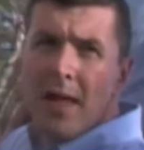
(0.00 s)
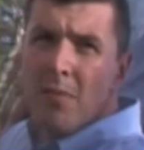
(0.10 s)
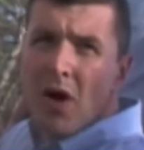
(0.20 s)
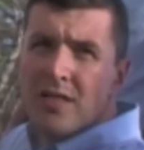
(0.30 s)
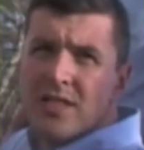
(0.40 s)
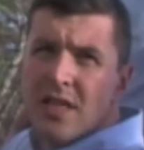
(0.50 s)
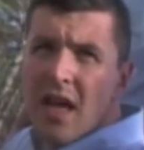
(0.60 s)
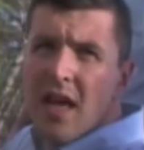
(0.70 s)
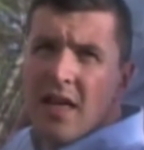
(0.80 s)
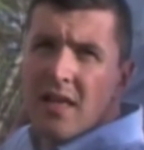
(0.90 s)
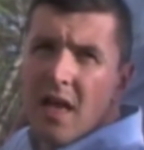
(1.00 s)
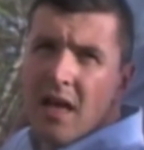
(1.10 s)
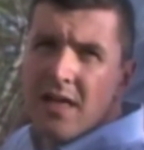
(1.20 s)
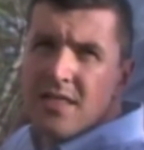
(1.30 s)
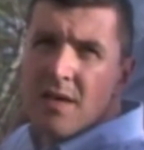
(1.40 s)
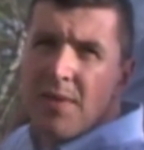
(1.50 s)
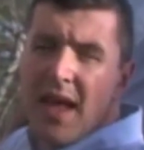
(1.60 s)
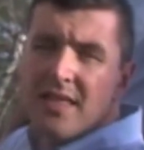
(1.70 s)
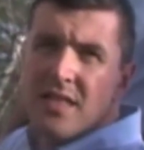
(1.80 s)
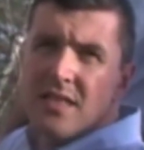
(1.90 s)
months, and in some
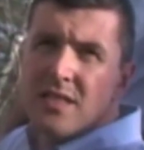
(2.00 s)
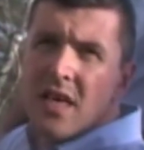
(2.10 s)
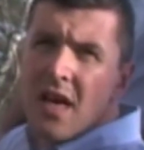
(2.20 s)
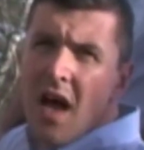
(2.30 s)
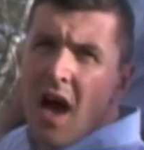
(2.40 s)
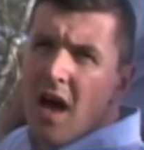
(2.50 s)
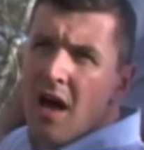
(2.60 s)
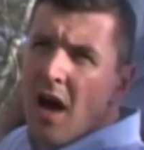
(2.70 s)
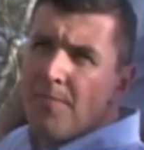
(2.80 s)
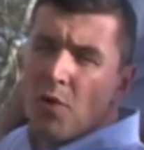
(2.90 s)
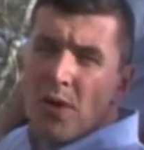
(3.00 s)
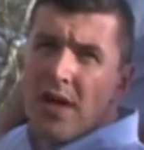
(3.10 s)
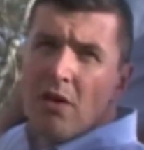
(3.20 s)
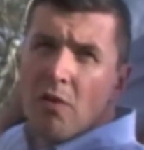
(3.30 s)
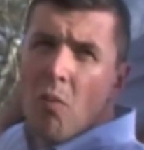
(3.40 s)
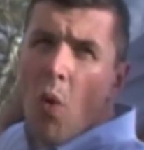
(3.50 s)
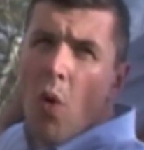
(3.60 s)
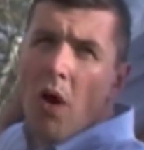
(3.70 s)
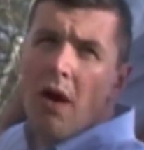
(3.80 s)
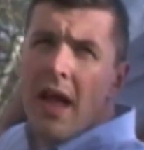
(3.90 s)
cases up to a year or
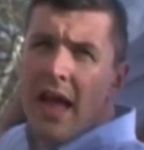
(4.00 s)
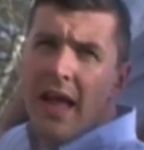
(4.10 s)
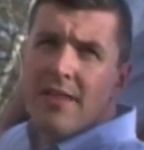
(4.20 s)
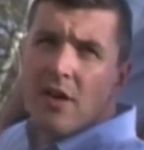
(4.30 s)
more in the